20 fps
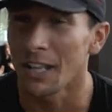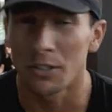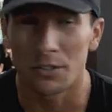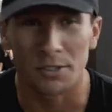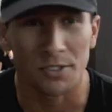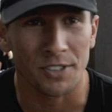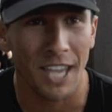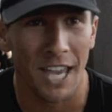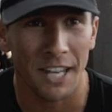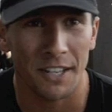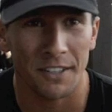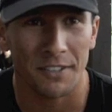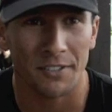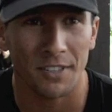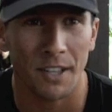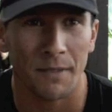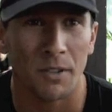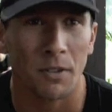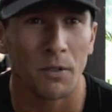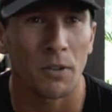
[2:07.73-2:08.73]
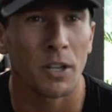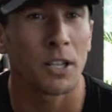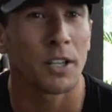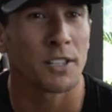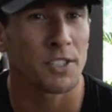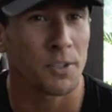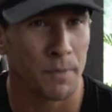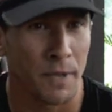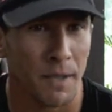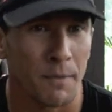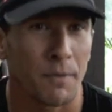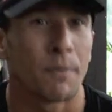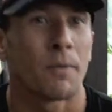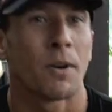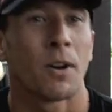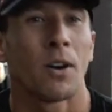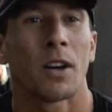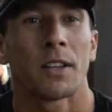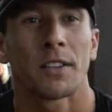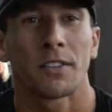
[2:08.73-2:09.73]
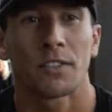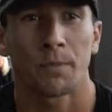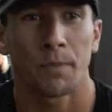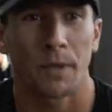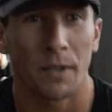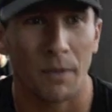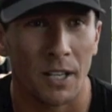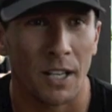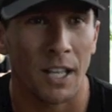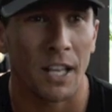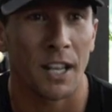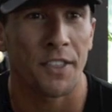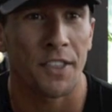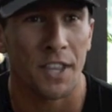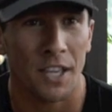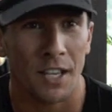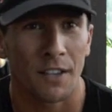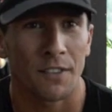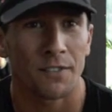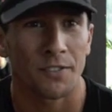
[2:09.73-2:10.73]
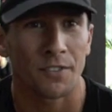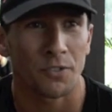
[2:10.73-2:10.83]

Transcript: loose cannon to some degree, and I speak my mind and I think I've